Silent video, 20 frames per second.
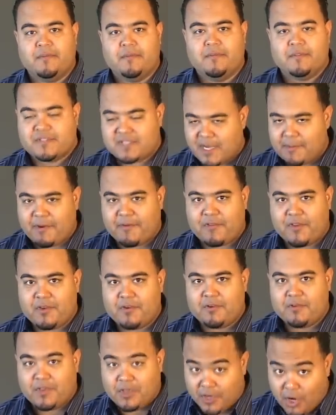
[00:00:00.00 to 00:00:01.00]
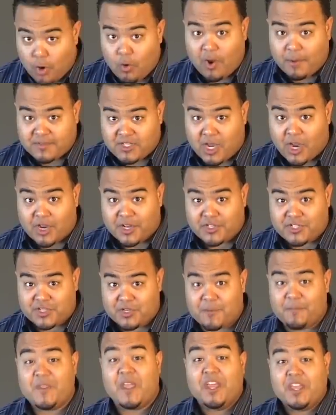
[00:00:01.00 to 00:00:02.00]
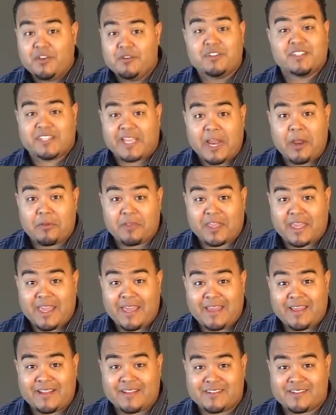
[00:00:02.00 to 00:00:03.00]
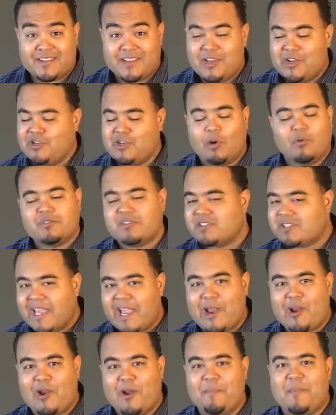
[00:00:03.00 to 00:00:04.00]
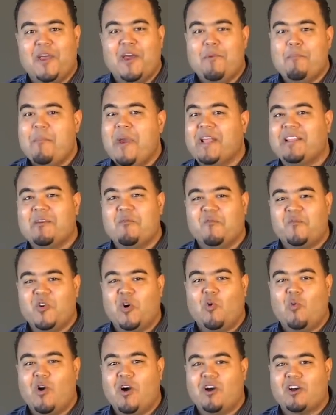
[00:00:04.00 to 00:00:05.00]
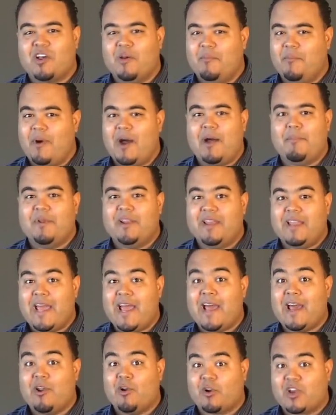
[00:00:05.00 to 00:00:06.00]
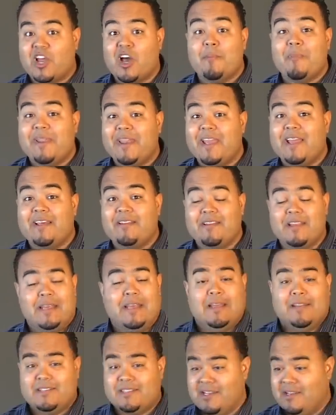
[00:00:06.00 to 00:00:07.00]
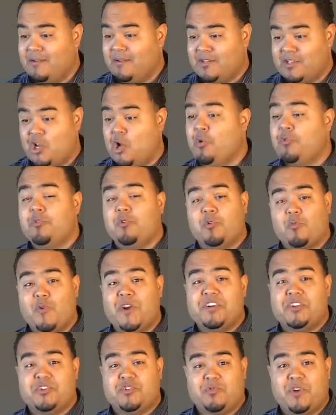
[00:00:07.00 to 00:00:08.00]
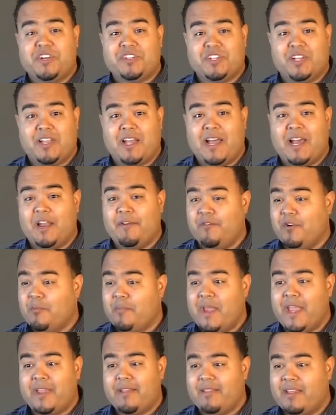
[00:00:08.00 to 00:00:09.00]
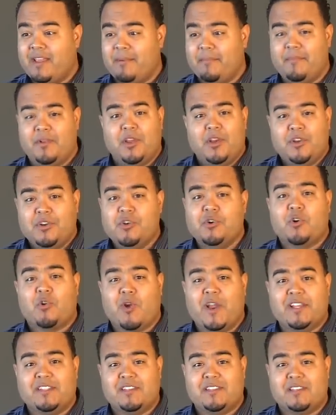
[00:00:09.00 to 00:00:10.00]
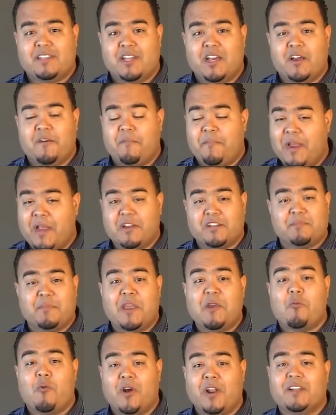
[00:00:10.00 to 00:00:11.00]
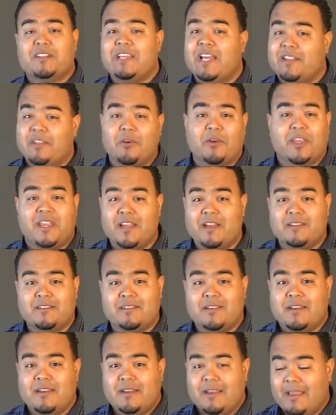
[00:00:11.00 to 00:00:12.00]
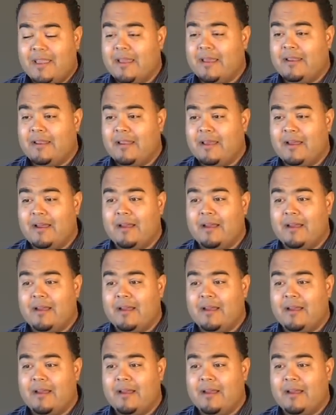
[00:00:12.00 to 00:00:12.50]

Some of you, you know who I'm talking to, you scare the kids. Don't scare them. Make them feel welcome. Mom and dad are coming in to go through the registration line. If you're making them do crazy stuff, parents may want to take their kids and